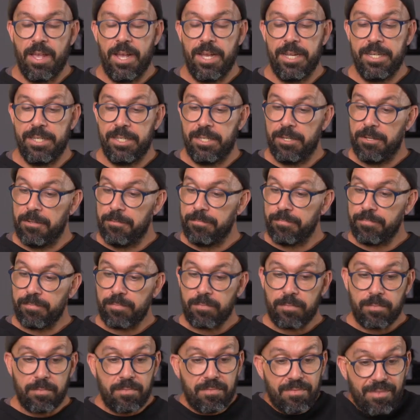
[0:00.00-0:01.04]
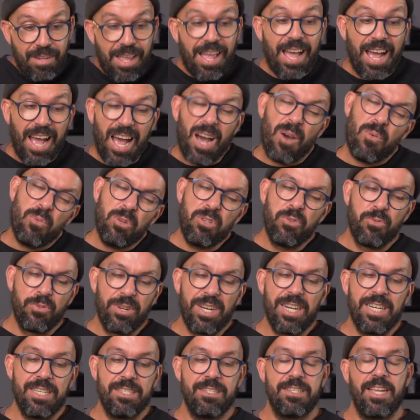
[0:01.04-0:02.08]
And I would
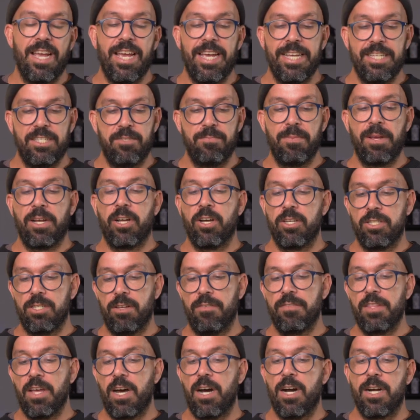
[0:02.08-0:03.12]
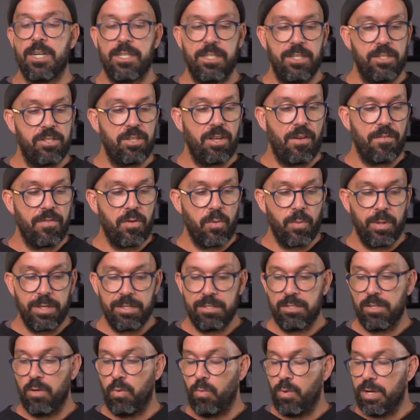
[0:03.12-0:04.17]
really say it's because of the hardness of the wheel.
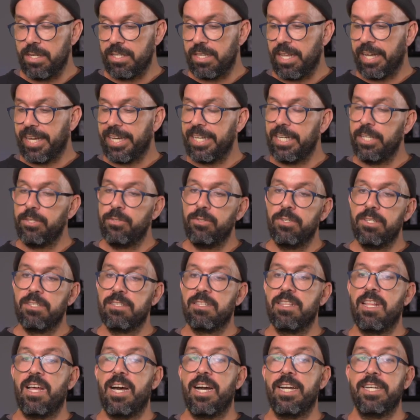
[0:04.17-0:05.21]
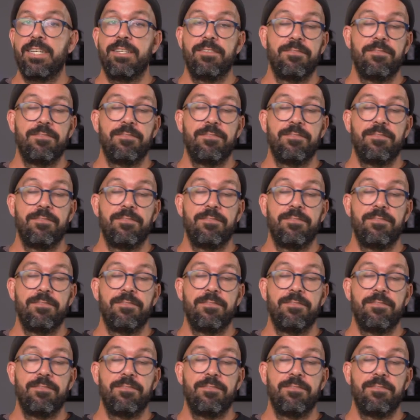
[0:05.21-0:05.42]
So once I get into the slide,